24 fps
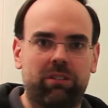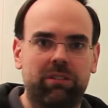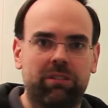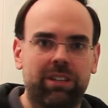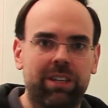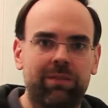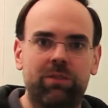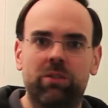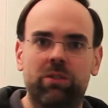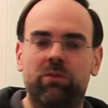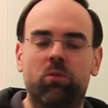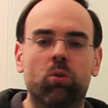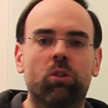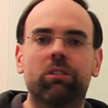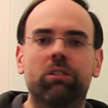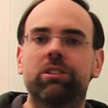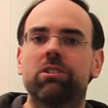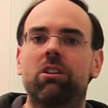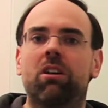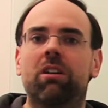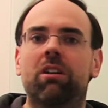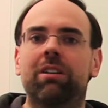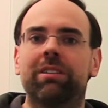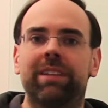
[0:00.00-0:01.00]
If you've worked
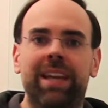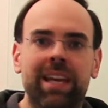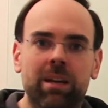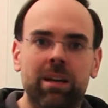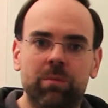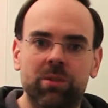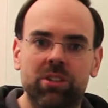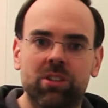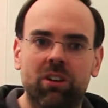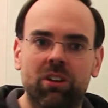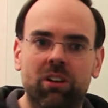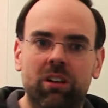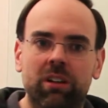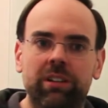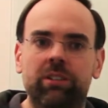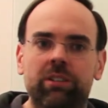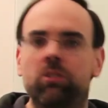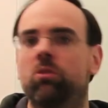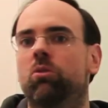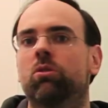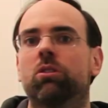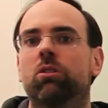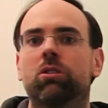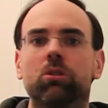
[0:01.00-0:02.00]
on Amazon
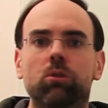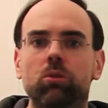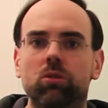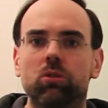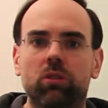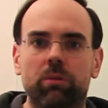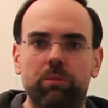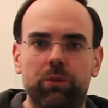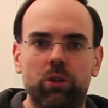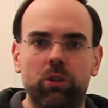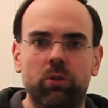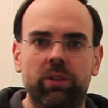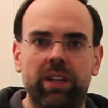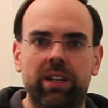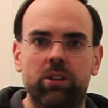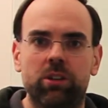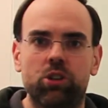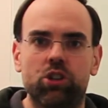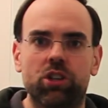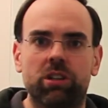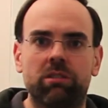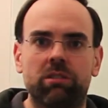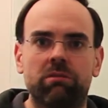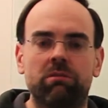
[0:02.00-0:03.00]
or Google Compute
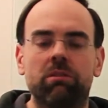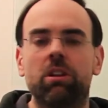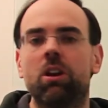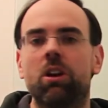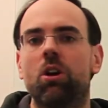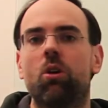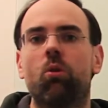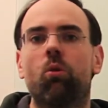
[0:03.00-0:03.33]
Engine